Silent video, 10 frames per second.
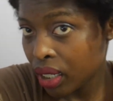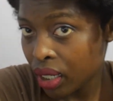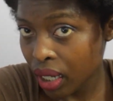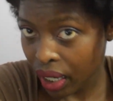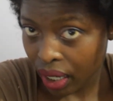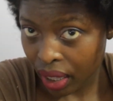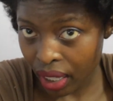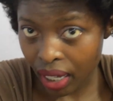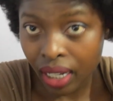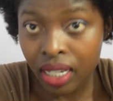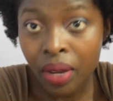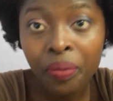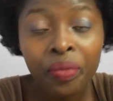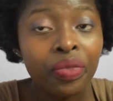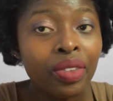Like that.
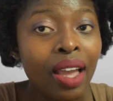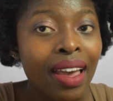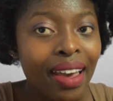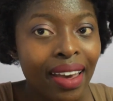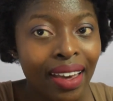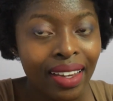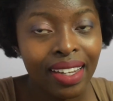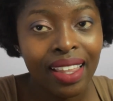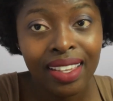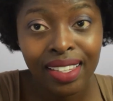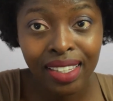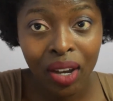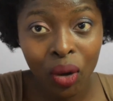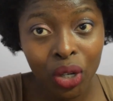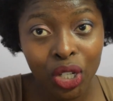And the
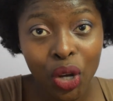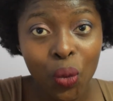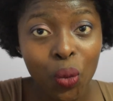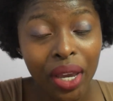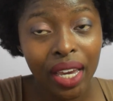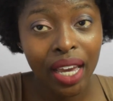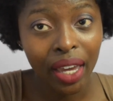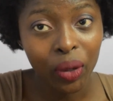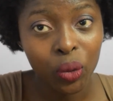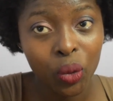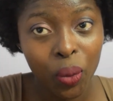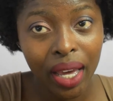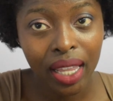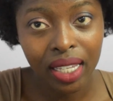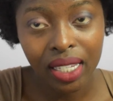second way I could
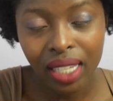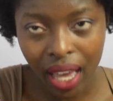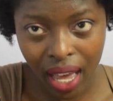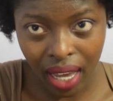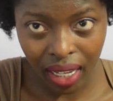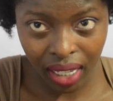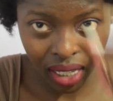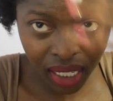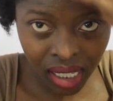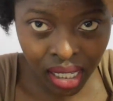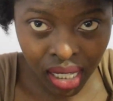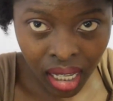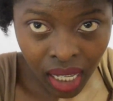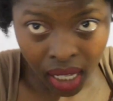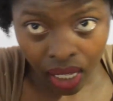wear this hair is
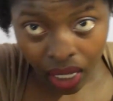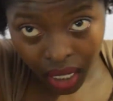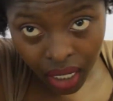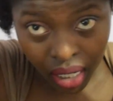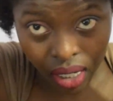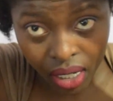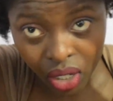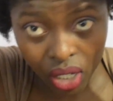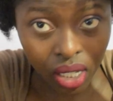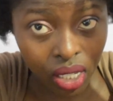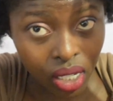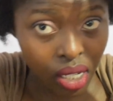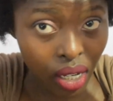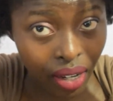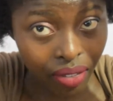
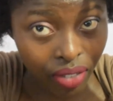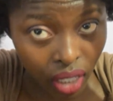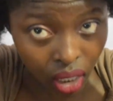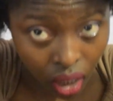just having